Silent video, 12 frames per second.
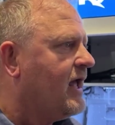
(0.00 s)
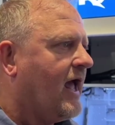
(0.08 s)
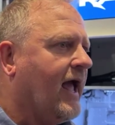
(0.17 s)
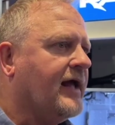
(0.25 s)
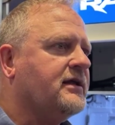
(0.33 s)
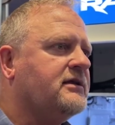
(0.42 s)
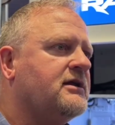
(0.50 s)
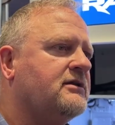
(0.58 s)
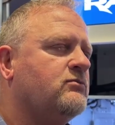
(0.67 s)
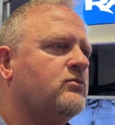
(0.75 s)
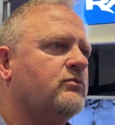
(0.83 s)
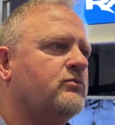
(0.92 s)
and
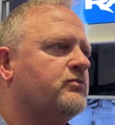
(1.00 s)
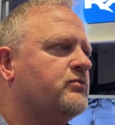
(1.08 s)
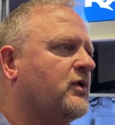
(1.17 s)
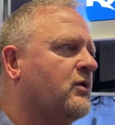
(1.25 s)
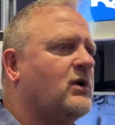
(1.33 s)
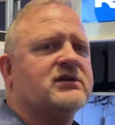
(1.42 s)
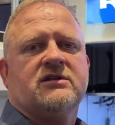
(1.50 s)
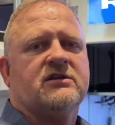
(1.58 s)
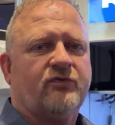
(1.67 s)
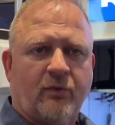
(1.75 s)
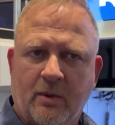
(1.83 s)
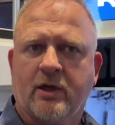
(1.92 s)
it wasn't as
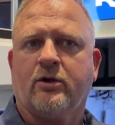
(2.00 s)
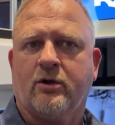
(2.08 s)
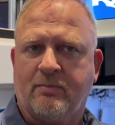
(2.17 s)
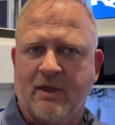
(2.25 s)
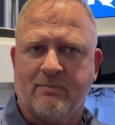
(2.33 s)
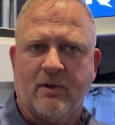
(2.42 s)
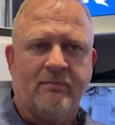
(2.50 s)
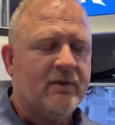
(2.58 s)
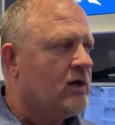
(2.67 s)
familiar to people.